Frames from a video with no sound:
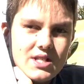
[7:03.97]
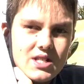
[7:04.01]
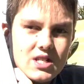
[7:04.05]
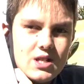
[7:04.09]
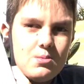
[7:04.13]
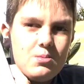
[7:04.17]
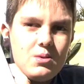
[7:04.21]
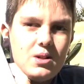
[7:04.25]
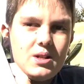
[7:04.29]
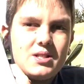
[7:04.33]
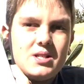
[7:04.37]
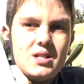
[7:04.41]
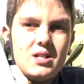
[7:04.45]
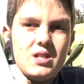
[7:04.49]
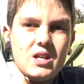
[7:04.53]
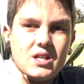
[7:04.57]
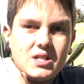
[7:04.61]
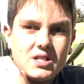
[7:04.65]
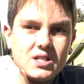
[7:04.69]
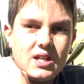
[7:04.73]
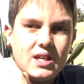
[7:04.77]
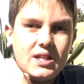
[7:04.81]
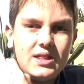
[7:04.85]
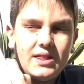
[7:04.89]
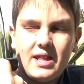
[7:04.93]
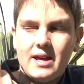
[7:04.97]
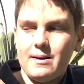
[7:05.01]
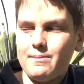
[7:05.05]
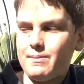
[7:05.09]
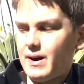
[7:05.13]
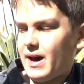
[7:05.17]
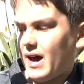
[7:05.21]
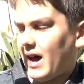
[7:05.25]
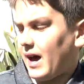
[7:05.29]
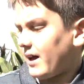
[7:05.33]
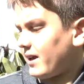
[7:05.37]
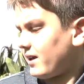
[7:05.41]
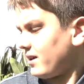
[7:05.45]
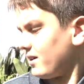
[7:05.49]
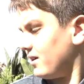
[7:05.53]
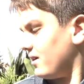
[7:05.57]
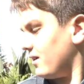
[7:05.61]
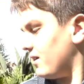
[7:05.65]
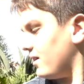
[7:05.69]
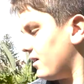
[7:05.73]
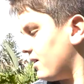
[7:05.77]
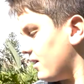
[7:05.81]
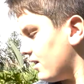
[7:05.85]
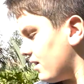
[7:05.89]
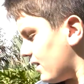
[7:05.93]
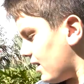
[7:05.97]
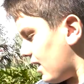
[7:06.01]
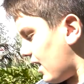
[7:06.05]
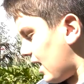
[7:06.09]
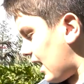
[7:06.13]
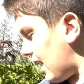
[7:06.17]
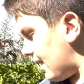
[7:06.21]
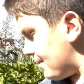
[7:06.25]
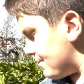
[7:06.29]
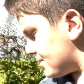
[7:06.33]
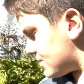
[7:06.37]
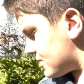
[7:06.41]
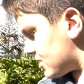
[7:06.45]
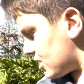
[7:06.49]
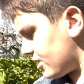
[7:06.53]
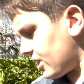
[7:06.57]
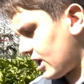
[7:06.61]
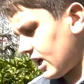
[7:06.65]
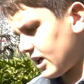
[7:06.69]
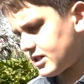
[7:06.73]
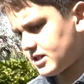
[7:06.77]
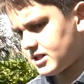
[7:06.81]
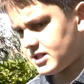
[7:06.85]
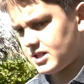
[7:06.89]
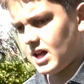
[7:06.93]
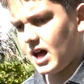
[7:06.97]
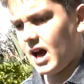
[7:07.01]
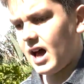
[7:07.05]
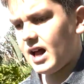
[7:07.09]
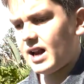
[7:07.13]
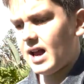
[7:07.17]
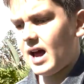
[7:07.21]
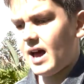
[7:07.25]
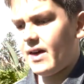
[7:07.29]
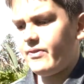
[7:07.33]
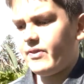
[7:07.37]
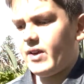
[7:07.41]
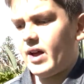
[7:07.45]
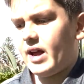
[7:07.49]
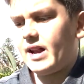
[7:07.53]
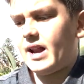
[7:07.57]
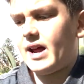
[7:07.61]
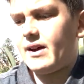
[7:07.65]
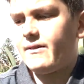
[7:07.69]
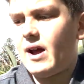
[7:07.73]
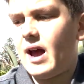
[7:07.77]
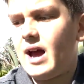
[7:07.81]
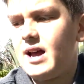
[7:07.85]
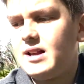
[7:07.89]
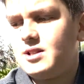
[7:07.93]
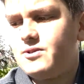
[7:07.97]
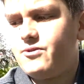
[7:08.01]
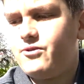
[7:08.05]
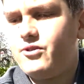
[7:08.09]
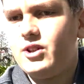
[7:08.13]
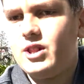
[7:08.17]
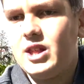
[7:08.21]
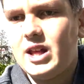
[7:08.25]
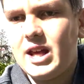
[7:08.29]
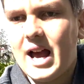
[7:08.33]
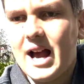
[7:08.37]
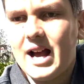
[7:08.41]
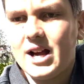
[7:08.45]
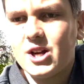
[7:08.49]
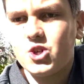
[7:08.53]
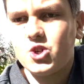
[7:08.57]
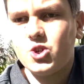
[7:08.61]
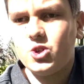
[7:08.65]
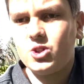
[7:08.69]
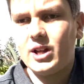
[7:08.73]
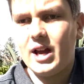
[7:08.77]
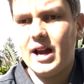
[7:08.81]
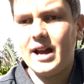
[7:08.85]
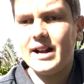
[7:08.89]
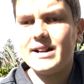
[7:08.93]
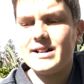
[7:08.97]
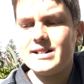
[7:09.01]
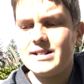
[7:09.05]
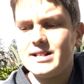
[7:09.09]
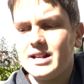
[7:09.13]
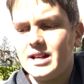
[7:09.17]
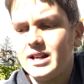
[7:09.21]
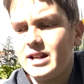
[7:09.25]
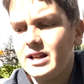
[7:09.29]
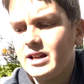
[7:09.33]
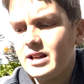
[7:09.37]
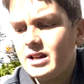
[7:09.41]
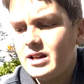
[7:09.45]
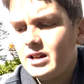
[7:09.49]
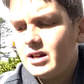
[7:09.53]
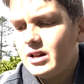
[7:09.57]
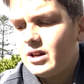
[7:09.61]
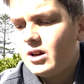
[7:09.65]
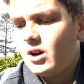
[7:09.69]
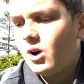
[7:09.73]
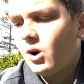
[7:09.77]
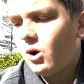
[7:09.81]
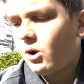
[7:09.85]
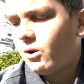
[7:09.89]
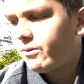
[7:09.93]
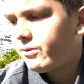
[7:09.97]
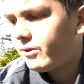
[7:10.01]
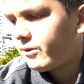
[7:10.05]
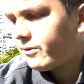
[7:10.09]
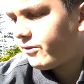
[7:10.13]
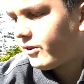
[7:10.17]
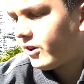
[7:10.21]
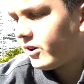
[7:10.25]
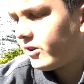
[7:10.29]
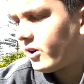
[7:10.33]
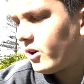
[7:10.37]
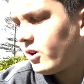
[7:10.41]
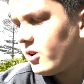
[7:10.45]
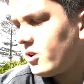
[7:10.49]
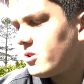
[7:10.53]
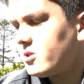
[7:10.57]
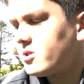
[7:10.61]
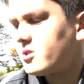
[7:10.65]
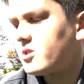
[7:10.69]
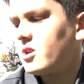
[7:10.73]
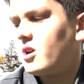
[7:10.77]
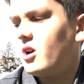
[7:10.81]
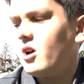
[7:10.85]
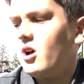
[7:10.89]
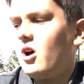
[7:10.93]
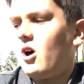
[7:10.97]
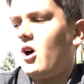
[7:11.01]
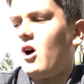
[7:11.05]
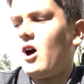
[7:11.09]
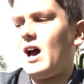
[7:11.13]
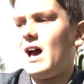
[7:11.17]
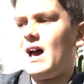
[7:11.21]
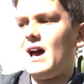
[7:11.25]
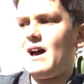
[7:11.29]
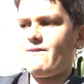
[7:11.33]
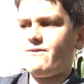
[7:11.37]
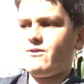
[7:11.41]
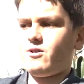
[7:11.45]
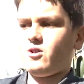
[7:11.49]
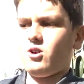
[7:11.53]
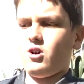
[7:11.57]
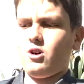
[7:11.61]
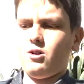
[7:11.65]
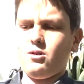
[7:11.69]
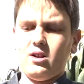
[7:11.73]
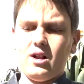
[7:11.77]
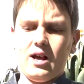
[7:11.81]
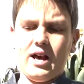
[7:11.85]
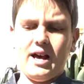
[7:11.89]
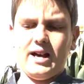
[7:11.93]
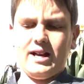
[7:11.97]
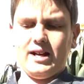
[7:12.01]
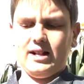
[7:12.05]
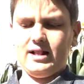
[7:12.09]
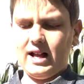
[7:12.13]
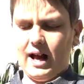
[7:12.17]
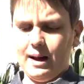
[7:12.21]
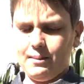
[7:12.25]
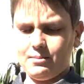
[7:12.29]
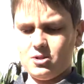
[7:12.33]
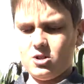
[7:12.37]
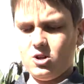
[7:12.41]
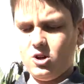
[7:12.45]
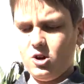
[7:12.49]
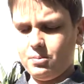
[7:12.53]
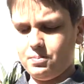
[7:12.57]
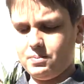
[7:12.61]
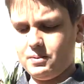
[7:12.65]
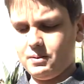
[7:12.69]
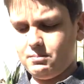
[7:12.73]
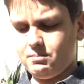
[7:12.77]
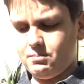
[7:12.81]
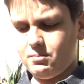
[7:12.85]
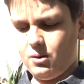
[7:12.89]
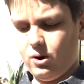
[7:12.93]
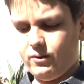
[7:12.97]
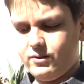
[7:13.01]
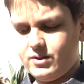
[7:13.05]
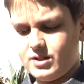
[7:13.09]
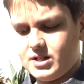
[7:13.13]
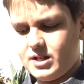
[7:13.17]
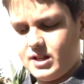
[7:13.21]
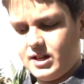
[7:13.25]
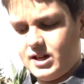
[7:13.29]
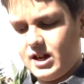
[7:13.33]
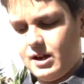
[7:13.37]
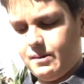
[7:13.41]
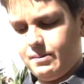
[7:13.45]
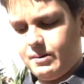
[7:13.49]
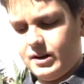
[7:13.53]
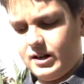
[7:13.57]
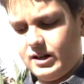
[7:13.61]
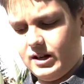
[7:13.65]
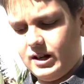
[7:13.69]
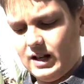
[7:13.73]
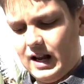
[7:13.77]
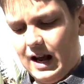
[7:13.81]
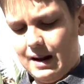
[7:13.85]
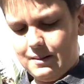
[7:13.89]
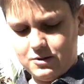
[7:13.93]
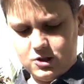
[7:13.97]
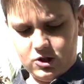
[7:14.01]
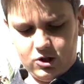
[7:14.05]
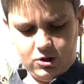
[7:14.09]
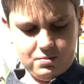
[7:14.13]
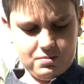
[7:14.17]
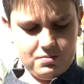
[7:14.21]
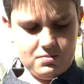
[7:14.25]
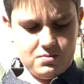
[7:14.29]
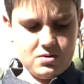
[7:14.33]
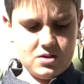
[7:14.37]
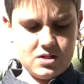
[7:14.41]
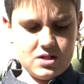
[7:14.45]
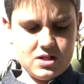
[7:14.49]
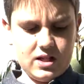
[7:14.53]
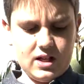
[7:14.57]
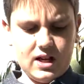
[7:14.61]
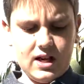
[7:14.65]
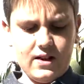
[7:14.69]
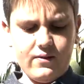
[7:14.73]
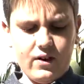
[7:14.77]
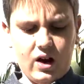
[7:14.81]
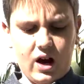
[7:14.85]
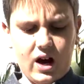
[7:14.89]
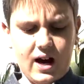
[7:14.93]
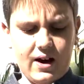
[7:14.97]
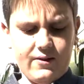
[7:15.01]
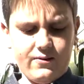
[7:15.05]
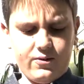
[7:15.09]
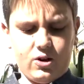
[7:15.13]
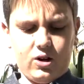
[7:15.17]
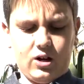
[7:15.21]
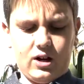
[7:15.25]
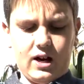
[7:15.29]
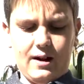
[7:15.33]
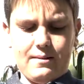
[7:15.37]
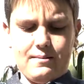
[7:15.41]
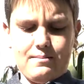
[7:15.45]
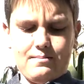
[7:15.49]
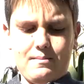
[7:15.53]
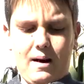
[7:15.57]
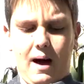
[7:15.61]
similar to this in their bag. So that's that. And then as for the actual editing of the photos, I have got a laptop. I'm obviously keeping it in a laptop sleeve. I have got a